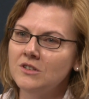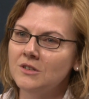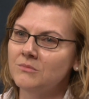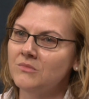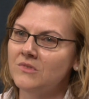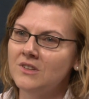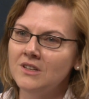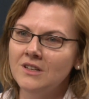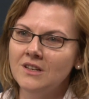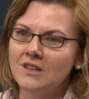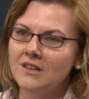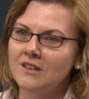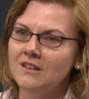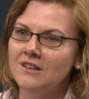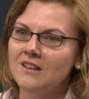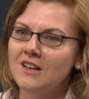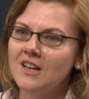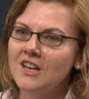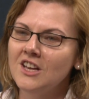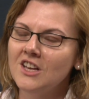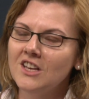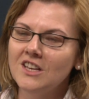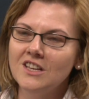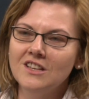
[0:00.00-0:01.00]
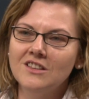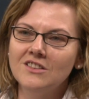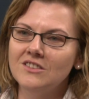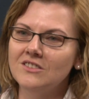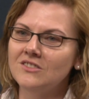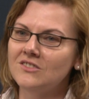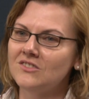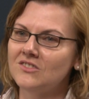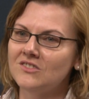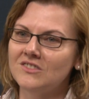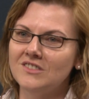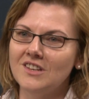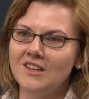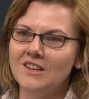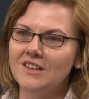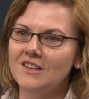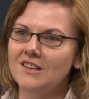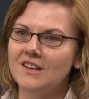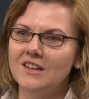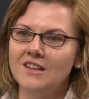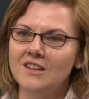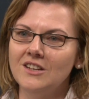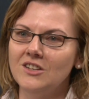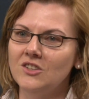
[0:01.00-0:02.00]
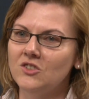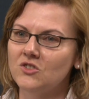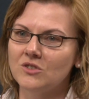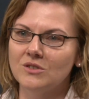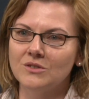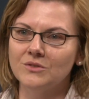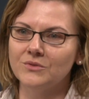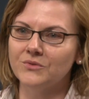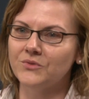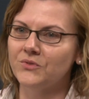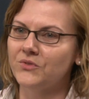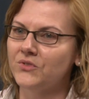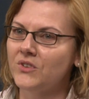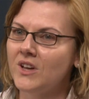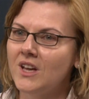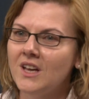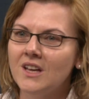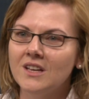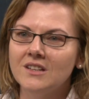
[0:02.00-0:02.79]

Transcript: I'm thinking in this day and age of